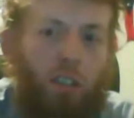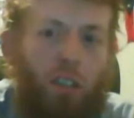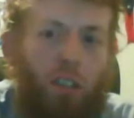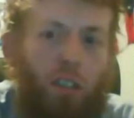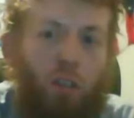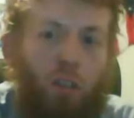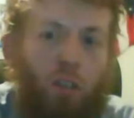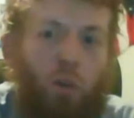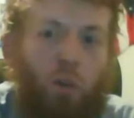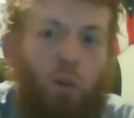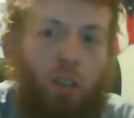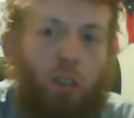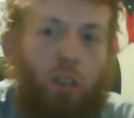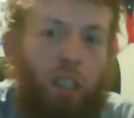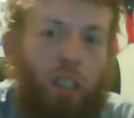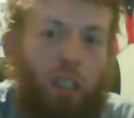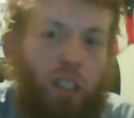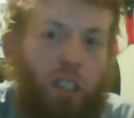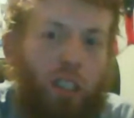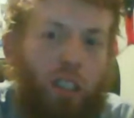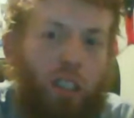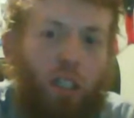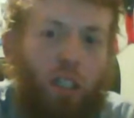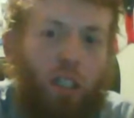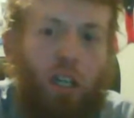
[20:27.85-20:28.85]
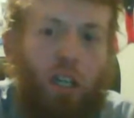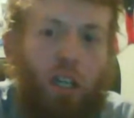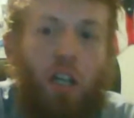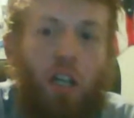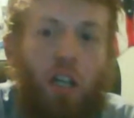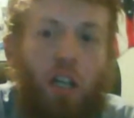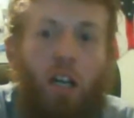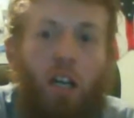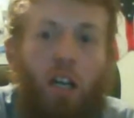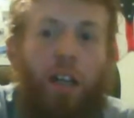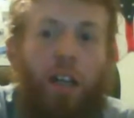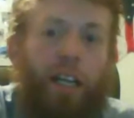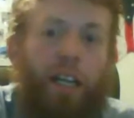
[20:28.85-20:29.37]
Was it
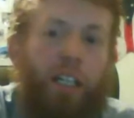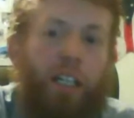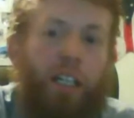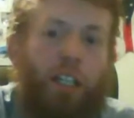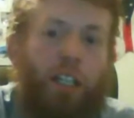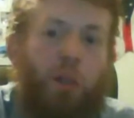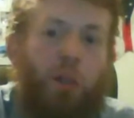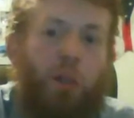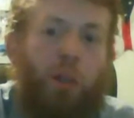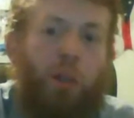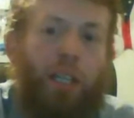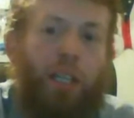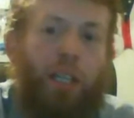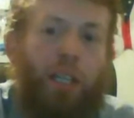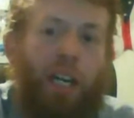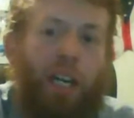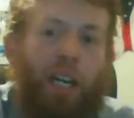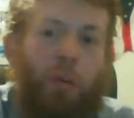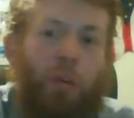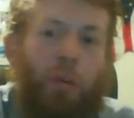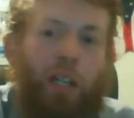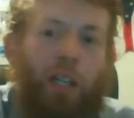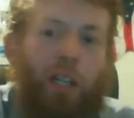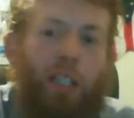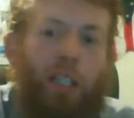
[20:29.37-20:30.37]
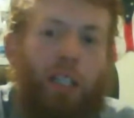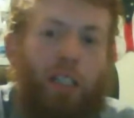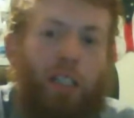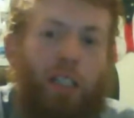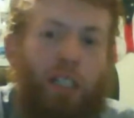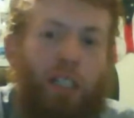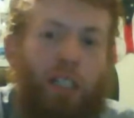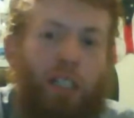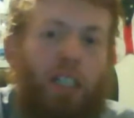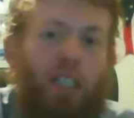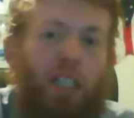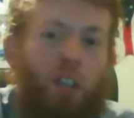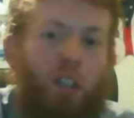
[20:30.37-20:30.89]
like the UK where it's
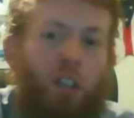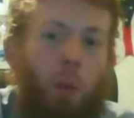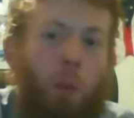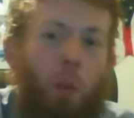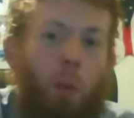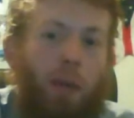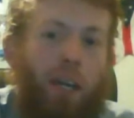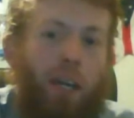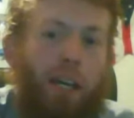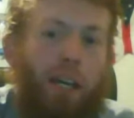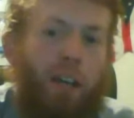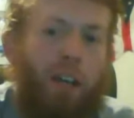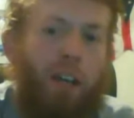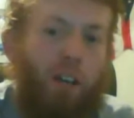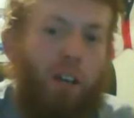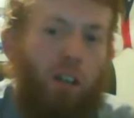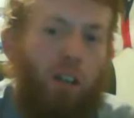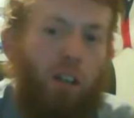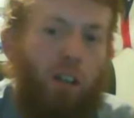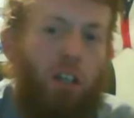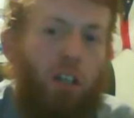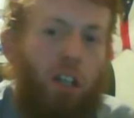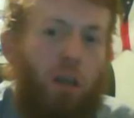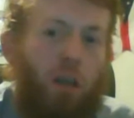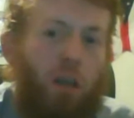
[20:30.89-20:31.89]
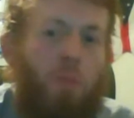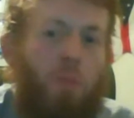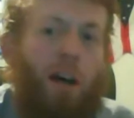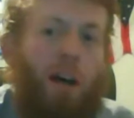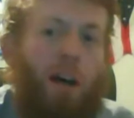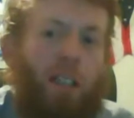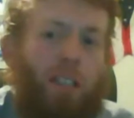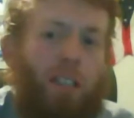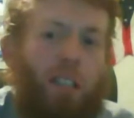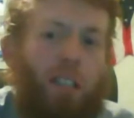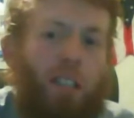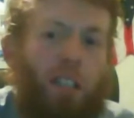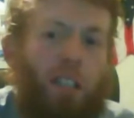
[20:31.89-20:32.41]
it's got to be about